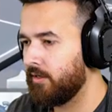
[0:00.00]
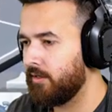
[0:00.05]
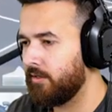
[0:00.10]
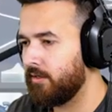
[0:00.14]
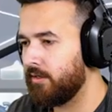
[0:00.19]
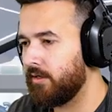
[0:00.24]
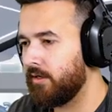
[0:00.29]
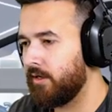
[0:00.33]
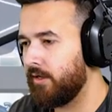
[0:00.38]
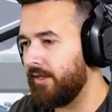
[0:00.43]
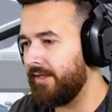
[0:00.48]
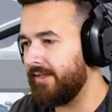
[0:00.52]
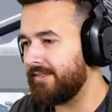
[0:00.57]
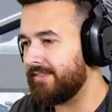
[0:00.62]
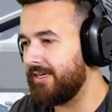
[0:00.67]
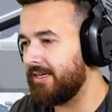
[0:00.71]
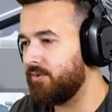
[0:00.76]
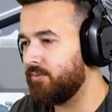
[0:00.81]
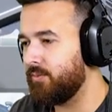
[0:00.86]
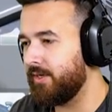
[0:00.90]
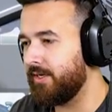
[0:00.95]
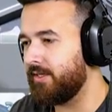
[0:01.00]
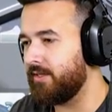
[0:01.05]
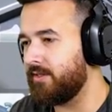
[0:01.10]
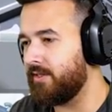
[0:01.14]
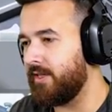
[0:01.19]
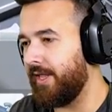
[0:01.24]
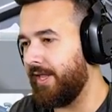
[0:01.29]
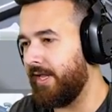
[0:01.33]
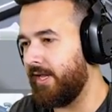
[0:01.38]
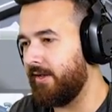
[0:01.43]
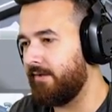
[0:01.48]
Uh, it's kind of weird that
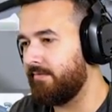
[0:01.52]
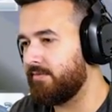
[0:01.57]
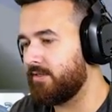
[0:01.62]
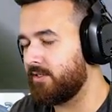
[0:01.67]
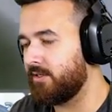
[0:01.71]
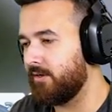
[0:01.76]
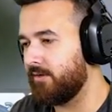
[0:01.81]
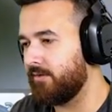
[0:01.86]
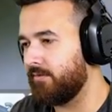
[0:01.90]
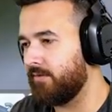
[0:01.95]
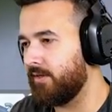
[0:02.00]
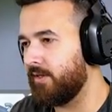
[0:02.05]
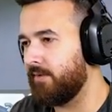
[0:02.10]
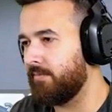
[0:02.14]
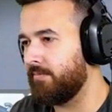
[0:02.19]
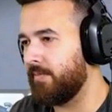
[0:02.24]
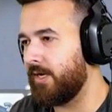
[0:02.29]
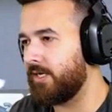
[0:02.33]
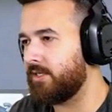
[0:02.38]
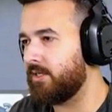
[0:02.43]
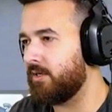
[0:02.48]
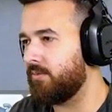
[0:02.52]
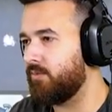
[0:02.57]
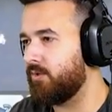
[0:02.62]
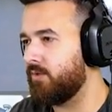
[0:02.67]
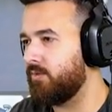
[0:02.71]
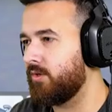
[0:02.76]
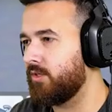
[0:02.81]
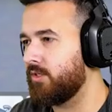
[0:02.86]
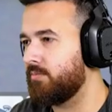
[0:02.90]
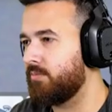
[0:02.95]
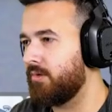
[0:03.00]
the eaves don't really match up with the
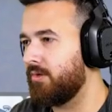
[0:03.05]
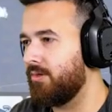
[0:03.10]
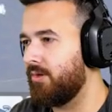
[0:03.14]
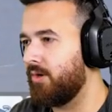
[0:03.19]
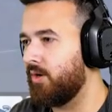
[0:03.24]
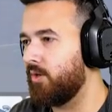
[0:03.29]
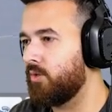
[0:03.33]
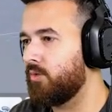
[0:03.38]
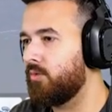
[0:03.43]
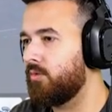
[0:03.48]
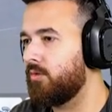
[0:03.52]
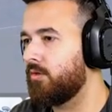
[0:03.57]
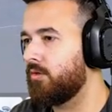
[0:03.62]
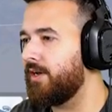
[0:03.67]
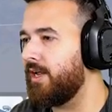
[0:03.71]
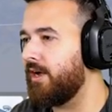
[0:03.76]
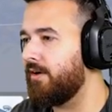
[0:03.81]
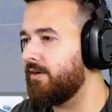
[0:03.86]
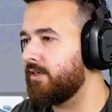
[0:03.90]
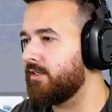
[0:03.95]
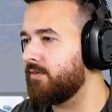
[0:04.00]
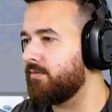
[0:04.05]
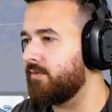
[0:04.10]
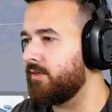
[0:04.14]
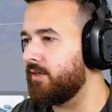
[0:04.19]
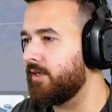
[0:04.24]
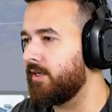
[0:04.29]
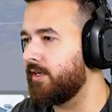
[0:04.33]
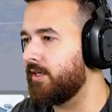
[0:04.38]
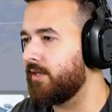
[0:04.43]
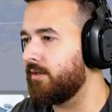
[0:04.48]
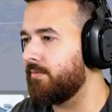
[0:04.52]
ones below. For now, it doesn't
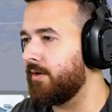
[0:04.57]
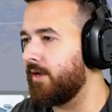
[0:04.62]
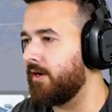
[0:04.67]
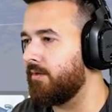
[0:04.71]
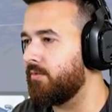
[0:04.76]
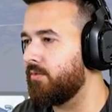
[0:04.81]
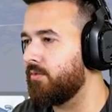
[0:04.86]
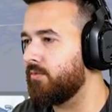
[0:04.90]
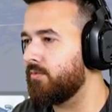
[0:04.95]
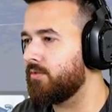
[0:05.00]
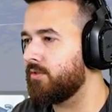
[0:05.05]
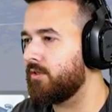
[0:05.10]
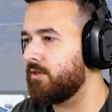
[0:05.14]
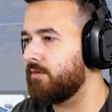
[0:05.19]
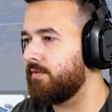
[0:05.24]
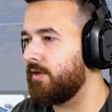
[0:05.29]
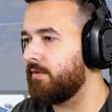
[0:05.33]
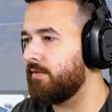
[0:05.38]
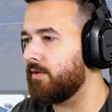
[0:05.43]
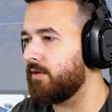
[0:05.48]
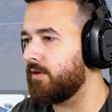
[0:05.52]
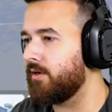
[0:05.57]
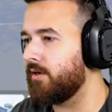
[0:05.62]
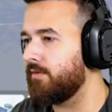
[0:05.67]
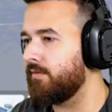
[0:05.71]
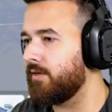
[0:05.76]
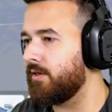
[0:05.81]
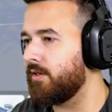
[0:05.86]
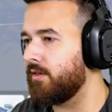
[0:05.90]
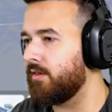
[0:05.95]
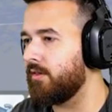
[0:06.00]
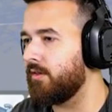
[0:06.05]
really matter. We'll sort of have it
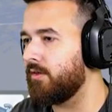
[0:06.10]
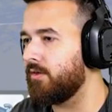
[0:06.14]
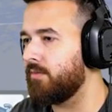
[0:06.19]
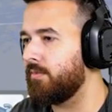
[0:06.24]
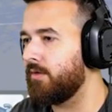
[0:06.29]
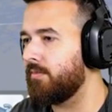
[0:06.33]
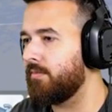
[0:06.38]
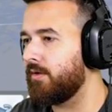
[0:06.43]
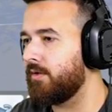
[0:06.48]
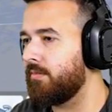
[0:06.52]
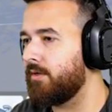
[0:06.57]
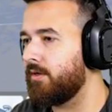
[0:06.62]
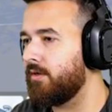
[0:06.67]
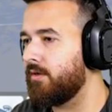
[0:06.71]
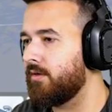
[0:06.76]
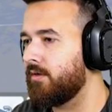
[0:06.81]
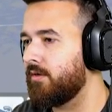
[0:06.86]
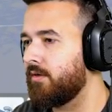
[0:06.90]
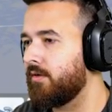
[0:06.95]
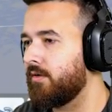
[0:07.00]
curving a little bit, maybe.